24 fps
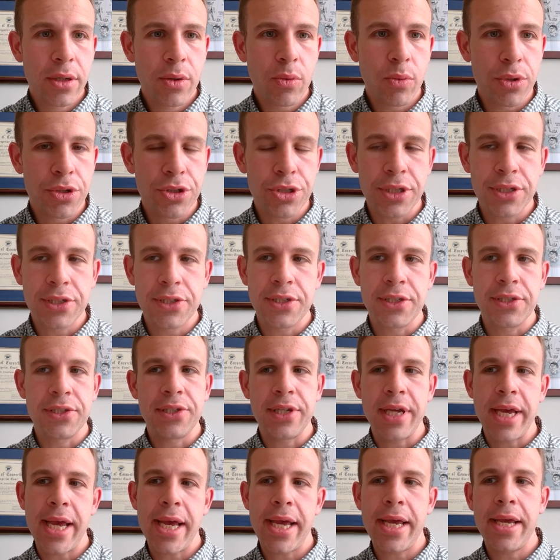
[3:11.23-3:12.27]
which is to
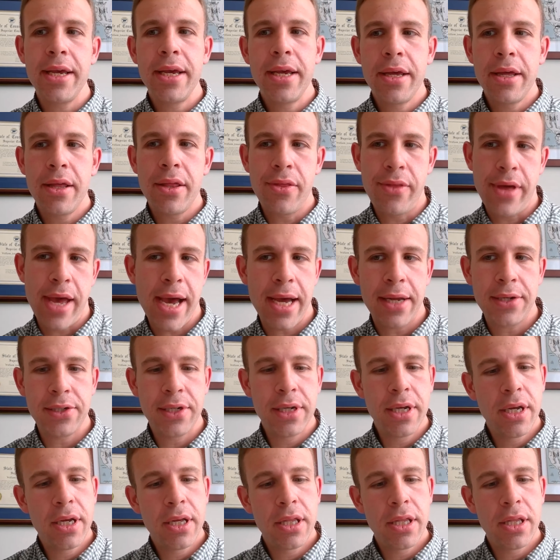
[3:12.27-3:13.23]
say that